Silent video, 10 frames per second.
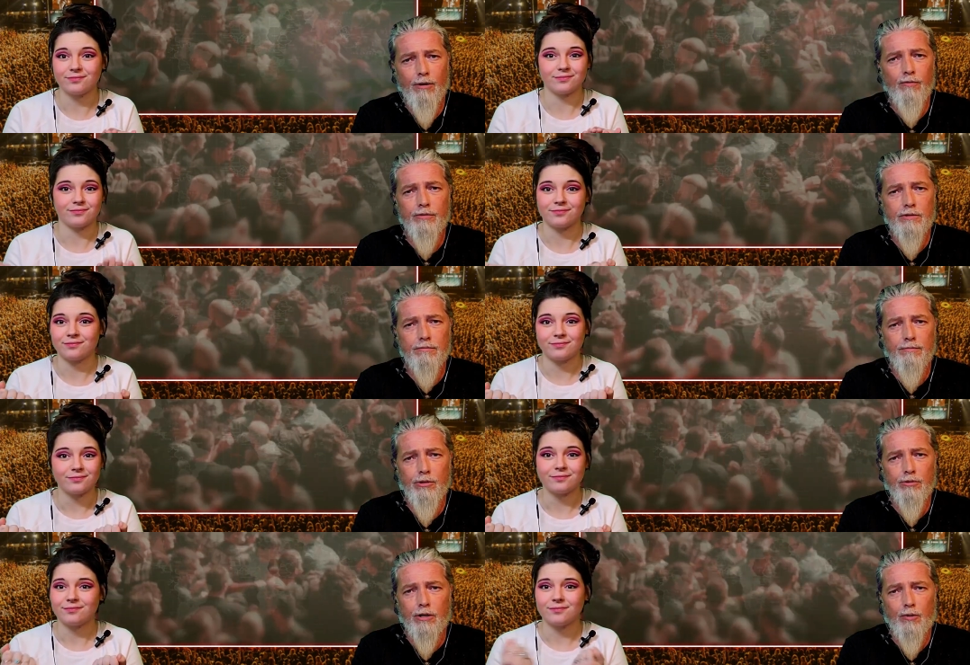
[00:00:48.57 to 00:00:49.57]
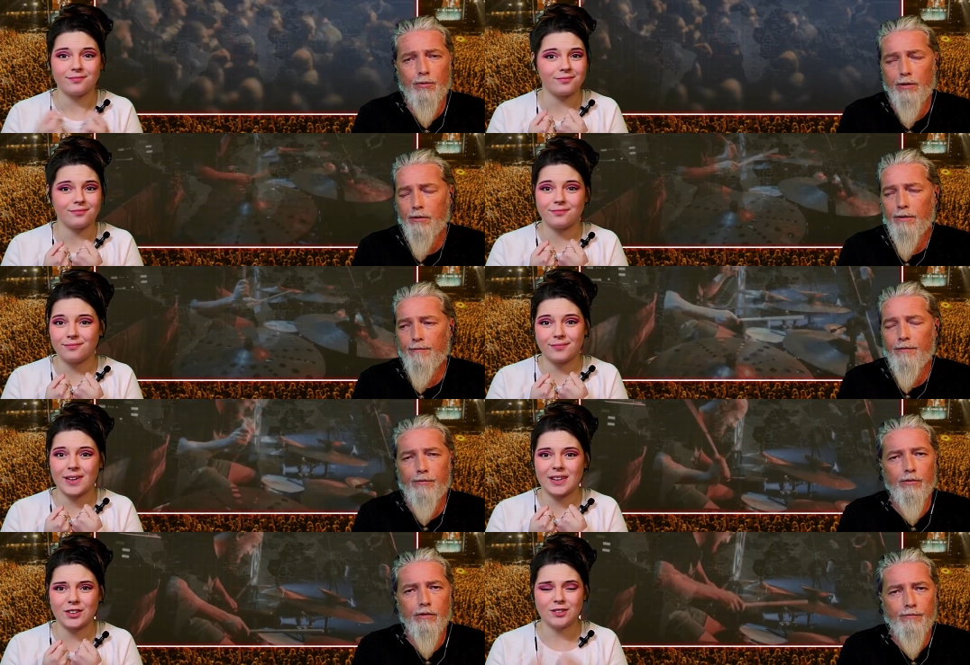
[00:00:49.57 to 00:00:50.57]
Speaker 1: Nova's music career. I've never
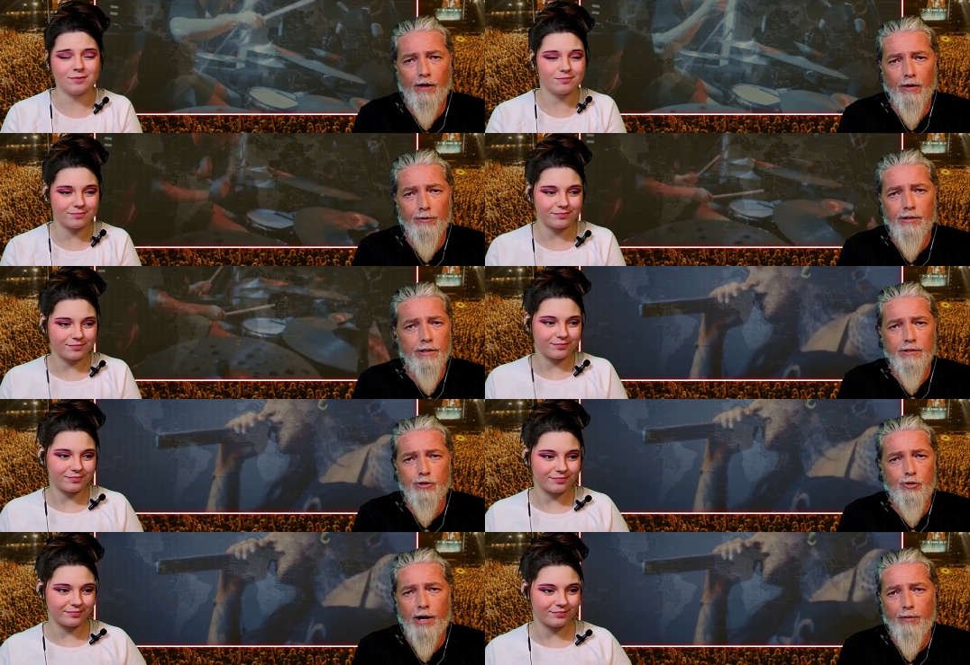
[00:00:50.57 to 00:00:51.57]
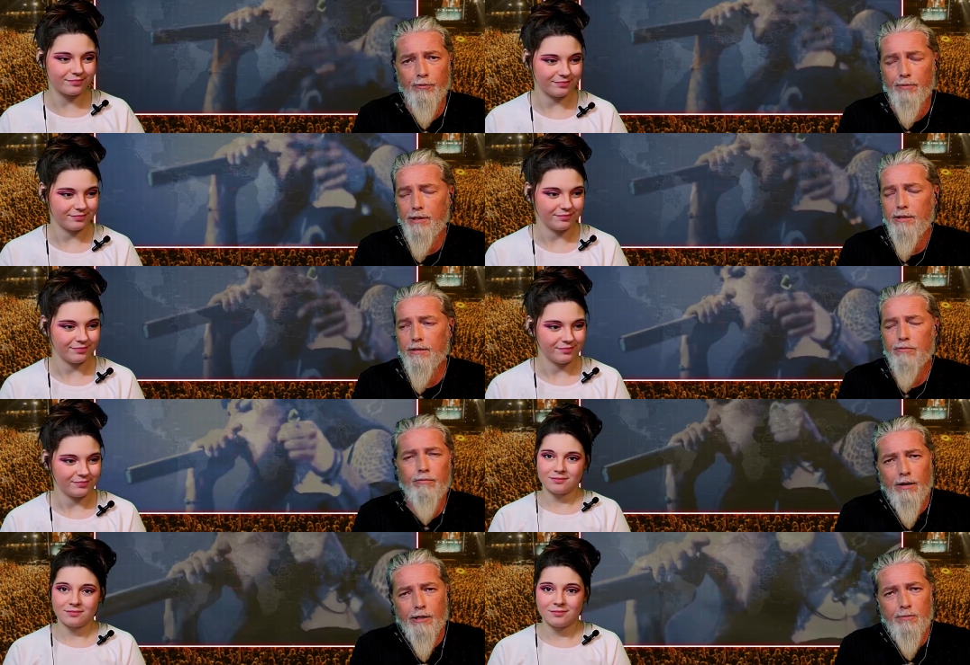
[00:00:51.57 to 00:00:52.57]
really followed it. It doesn't track with me because
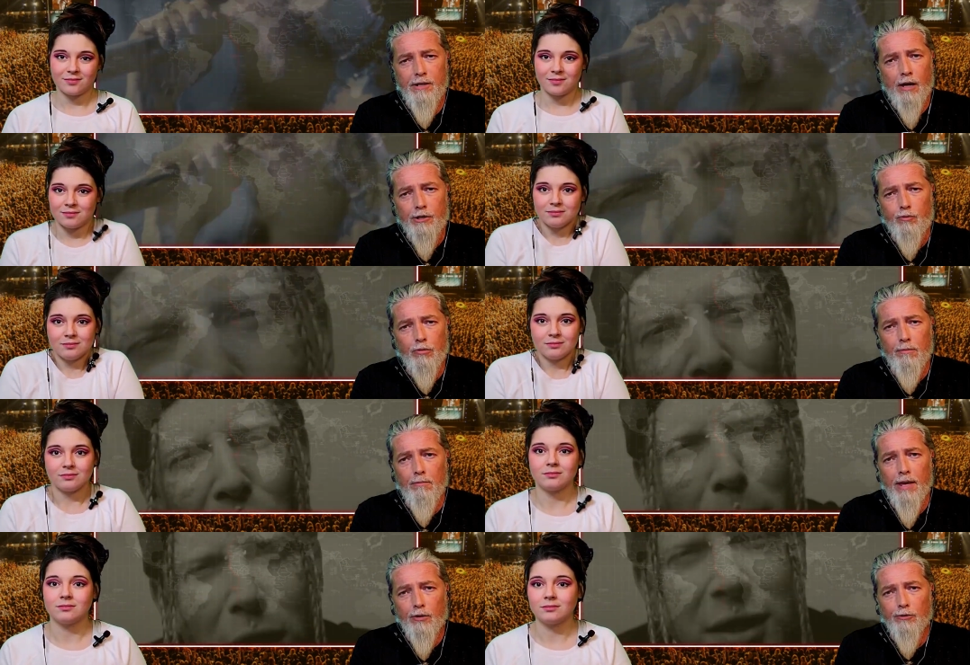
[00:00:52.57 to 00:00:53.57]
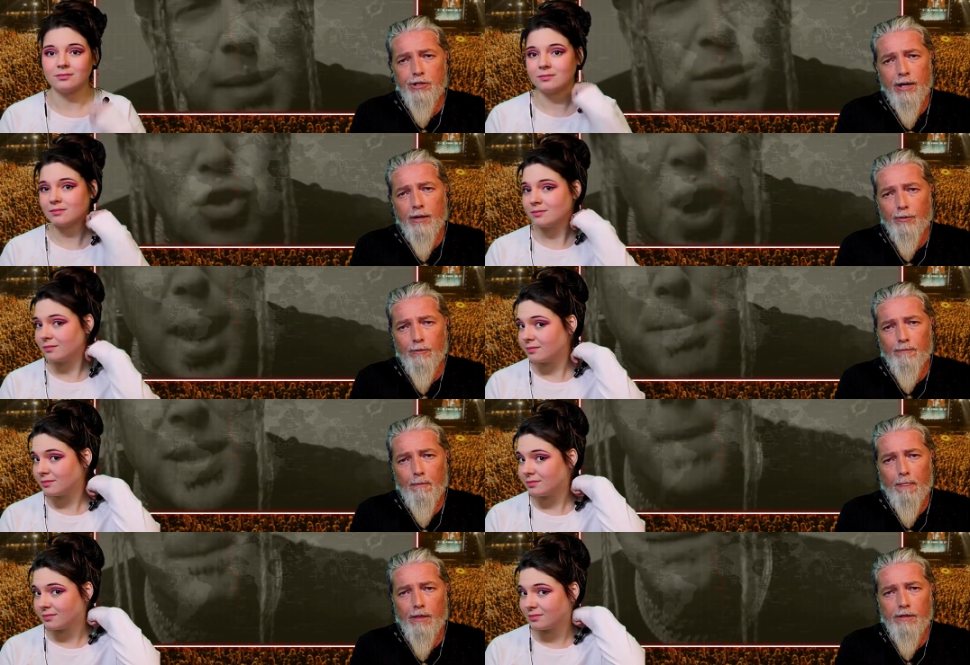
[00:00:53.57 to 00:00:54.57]
let's be honest, we're a metal channel
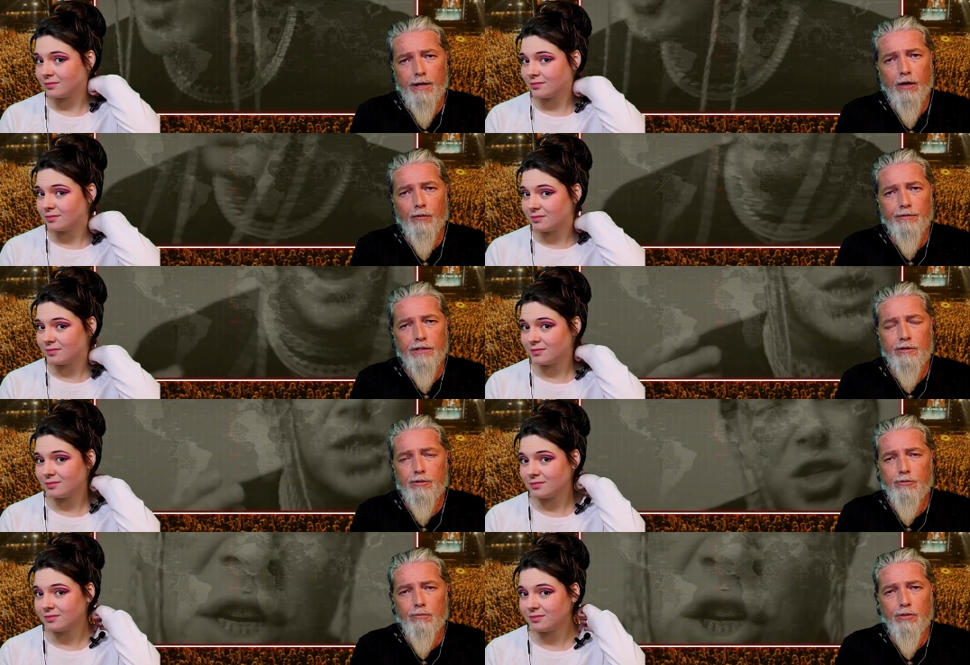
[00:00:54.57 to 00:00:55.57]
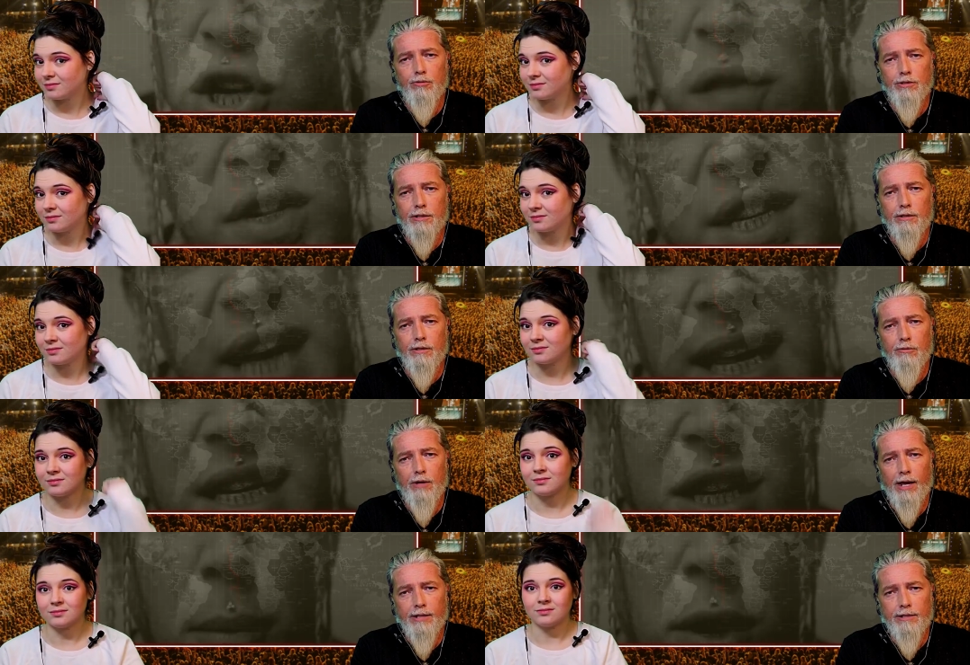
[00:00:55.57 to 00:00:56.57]
that delves into the music that you
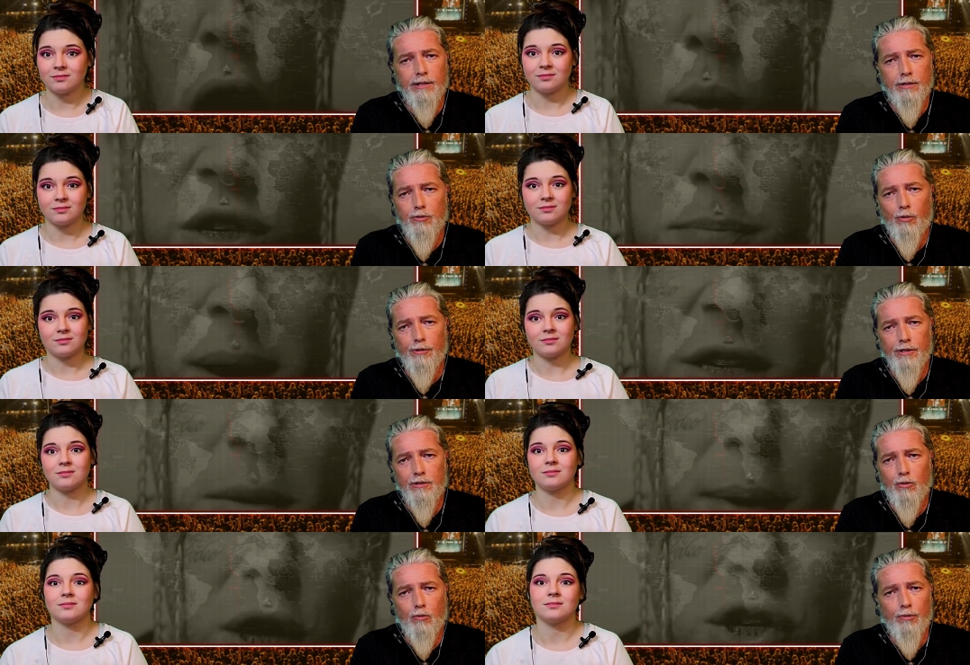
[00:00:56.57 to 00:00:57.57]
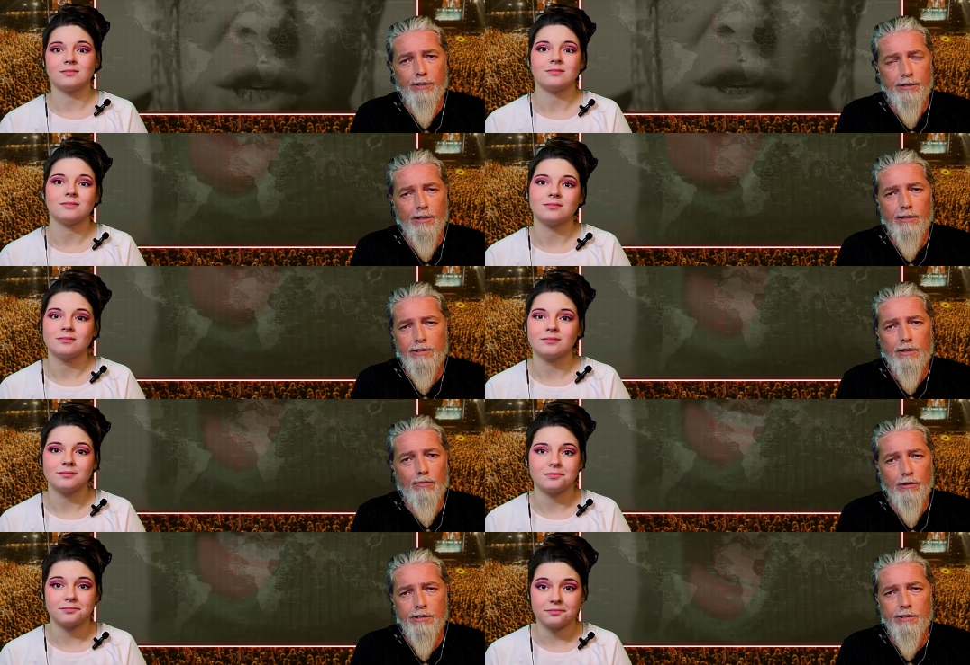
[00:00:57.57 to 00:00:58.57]
guys get into our Discord and tell us to go
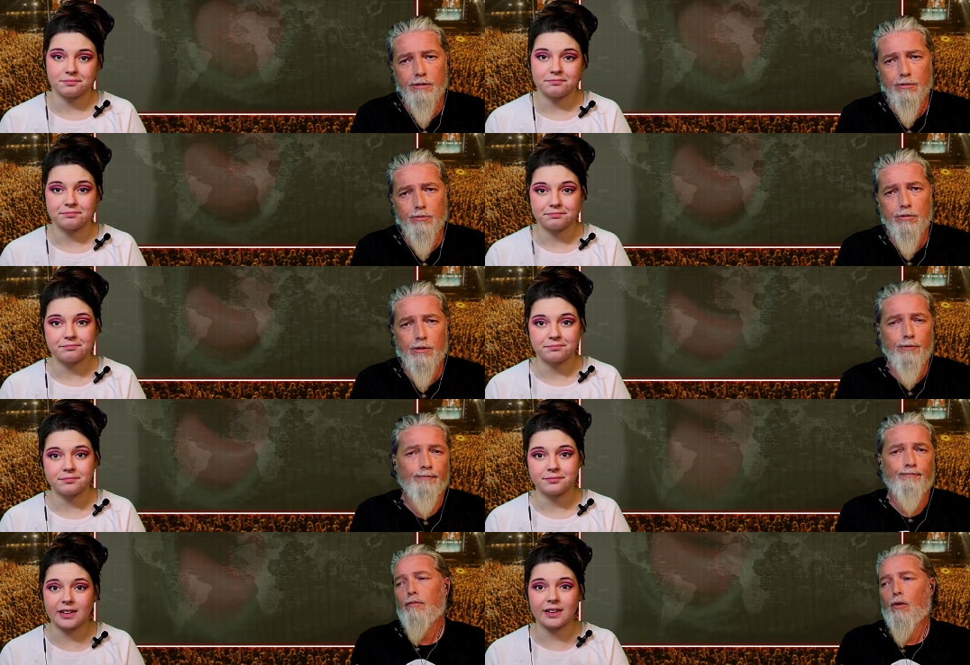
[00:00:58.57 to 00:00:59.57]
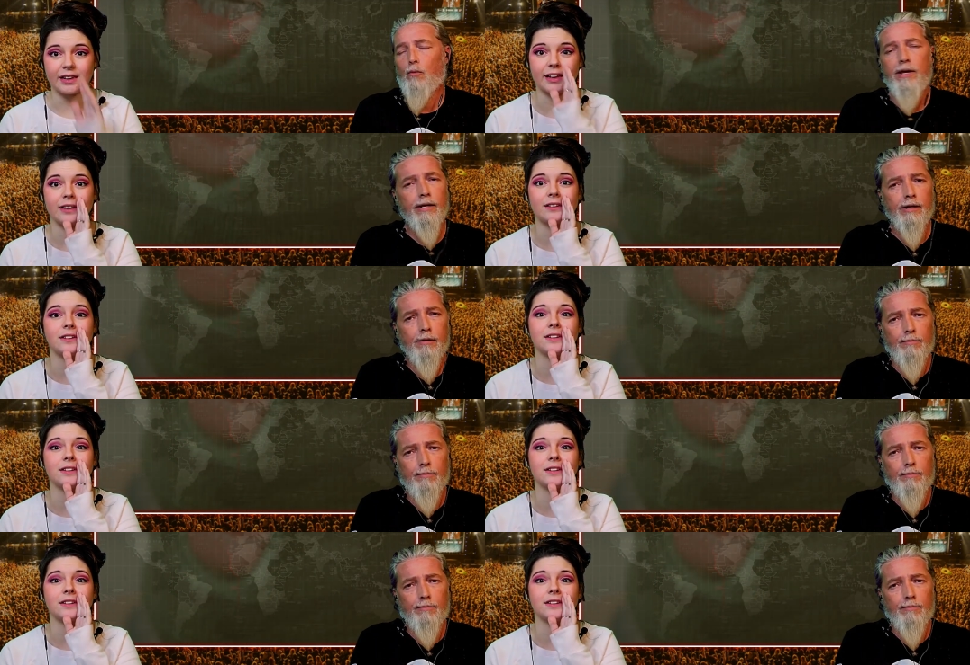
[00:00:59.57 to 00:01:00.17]
listen to. So we Get end